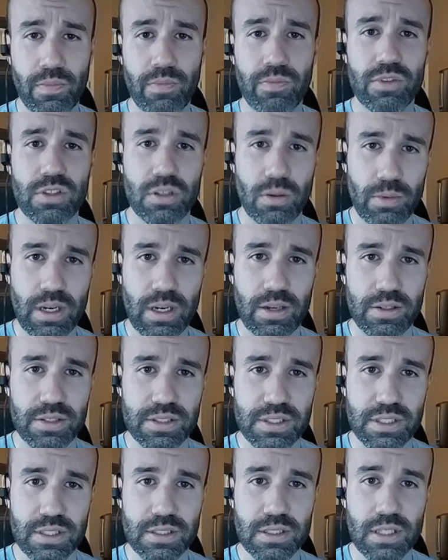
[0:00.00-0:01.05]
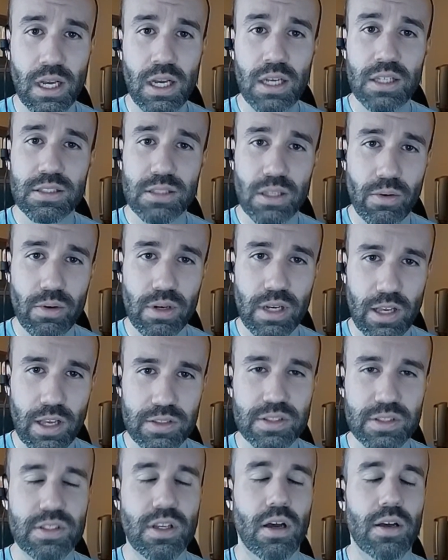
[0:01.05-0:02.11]
Someone else is. Someone else
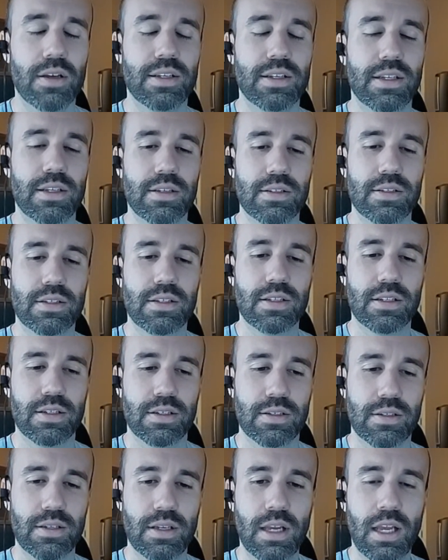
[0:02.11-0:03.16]
is called to